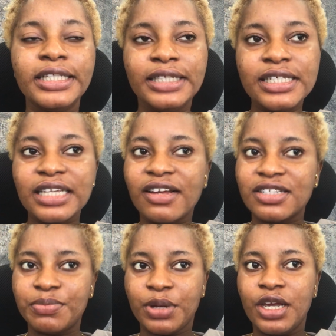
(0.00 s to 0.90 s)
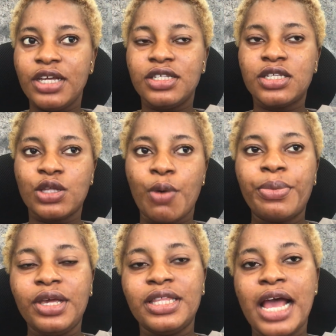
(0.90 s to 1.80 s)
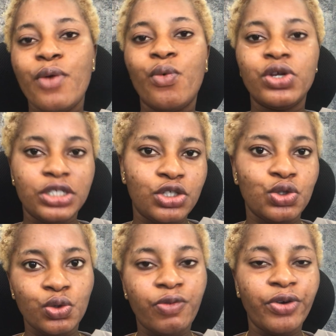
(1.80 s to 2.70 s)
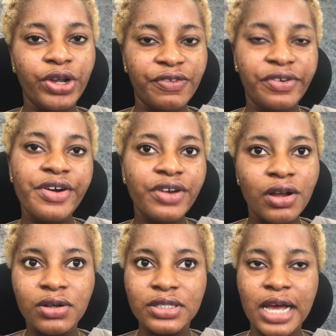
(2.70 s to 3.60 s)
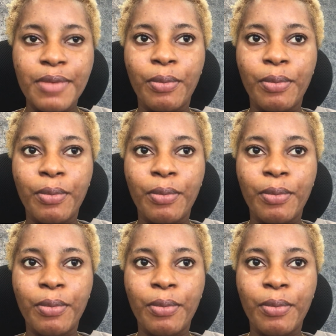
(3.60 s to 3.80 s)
this has been something that I wanted to do for a very long time,